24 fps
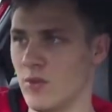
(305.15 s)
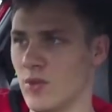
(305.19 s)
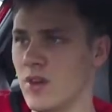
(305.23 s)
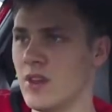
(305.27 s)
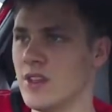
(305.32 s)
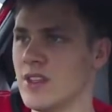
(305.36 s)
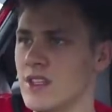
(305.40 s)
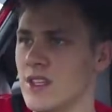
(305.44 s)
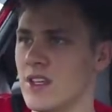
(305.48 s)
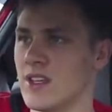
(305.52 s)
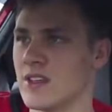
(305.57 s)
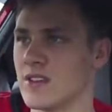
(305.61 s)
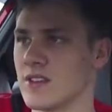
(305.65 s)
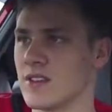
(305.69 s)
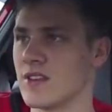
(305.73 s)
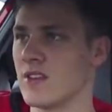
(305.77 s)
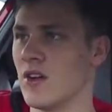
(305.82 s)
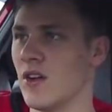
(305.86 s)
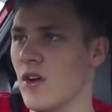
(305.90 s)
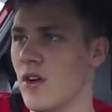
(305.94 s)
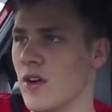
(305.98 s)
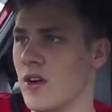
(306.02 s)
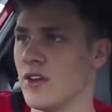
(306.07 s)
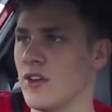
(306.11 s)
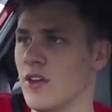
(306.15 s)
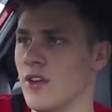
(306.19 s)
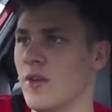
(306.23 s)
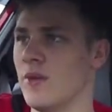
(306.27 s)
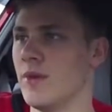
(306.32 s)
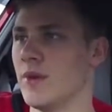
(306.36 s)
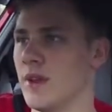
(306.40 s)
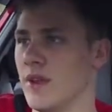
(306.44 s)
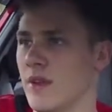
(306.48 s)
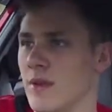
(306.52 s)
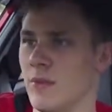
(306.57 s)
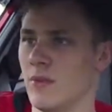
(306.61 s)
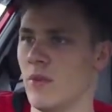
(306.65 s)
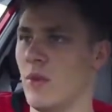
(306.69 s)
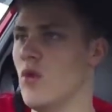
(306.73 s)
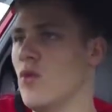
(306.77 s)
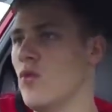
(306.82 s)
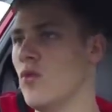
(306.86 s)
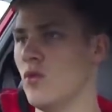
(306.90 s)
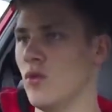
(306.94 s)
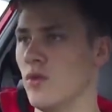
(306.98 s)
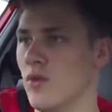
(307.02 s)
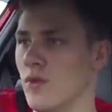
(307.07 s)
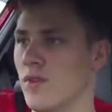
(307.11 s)
What is this guy doing?
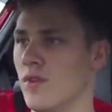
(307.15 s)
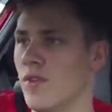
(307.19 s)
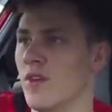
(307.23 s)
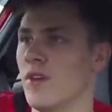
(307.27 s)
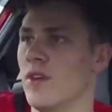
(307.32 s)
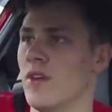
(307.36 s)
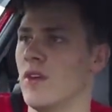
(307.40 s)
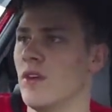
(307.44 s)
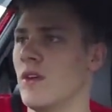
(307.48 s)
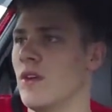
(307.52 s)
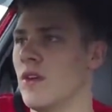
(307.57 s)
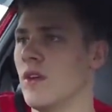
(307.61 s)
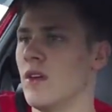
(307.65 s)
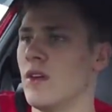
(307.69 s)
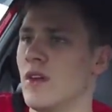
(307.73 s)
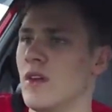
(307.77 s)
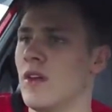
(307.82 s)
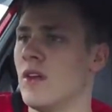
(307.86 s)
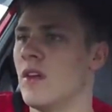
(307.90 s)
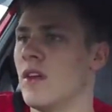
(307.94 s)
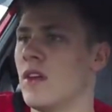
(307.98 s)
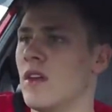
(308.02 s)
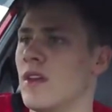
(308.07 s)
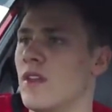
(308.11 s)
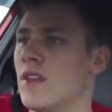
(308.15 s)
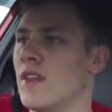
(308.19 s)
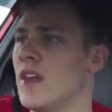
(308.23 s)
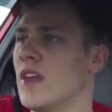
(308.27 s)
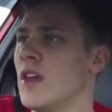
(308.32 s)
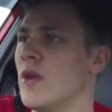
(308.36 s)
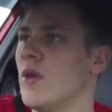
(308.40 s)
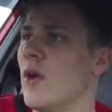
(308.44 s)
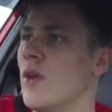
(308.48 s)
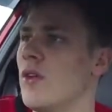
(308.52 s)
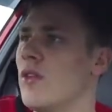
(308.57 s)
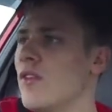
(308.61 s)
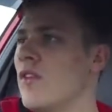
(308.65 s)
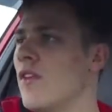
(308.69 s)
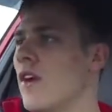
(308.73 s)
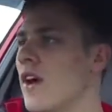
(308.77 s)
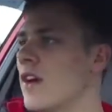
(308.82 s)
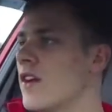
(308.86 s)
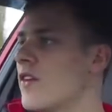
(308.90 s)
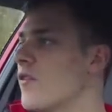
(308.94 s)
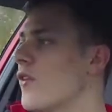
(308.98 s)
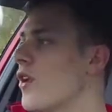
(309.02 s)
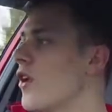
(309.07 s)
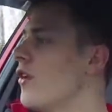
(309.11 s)
Move. Think you own the
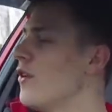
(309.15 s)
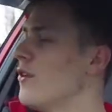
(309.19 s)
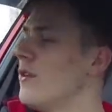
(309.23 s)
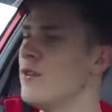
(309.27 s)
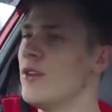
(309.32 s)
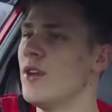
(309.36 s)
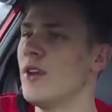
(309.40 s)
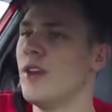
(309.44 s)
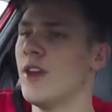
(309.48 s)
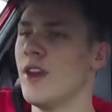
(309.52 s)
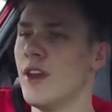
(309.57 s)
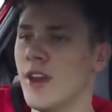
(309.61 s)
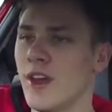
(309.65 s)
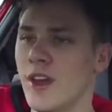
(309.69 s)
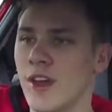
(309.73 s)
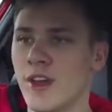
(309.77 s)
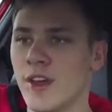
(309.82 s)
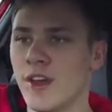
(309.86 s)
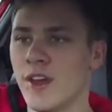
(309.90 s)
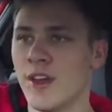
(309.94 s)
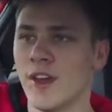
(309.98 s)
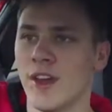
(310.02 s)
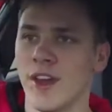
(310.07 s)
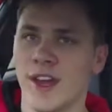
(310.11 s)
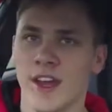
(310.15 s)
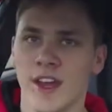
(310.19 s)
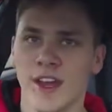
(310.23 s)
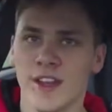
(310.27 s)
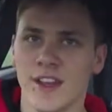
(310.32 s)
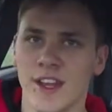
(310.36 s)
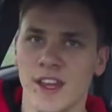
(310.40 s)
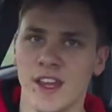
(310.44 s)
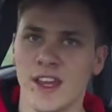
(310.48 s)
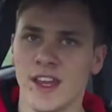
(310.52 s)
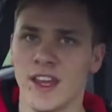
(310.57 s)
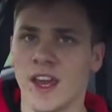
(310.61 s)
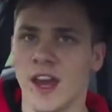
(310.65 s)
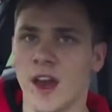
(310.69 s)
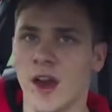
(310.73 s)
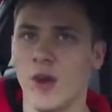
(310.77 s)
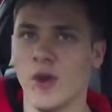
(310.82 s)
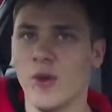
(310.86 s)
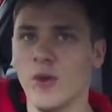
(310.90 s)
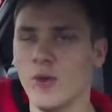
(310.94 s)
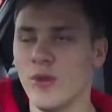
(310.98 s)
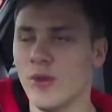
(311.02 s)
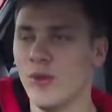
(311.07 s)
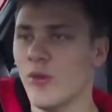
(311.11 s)
fucking road, do you? Think you
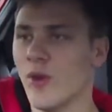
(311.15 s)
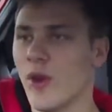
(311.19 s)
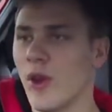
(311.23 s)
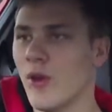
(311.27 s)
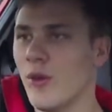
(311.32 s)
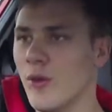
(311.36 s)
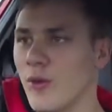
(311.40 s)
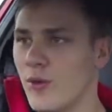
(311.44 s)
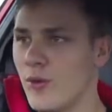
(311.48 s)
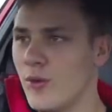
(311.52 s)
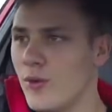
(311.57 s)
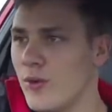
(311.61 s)
own the road?